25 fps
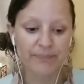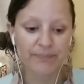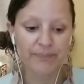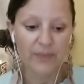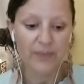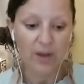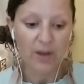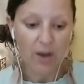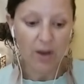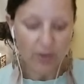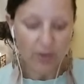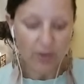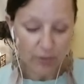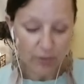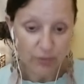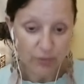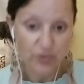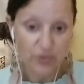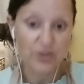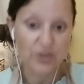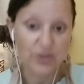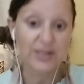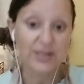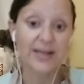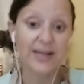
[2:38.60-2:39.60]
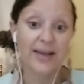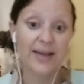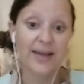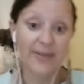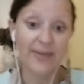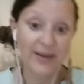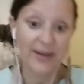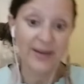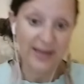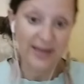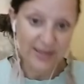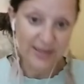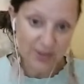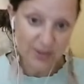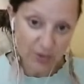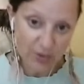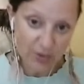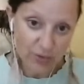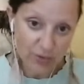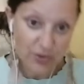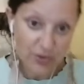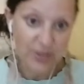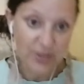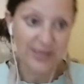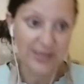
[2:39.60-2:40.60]
unconsciously and then later
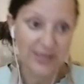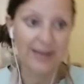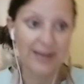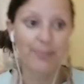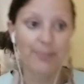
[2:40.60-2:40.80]
consciously,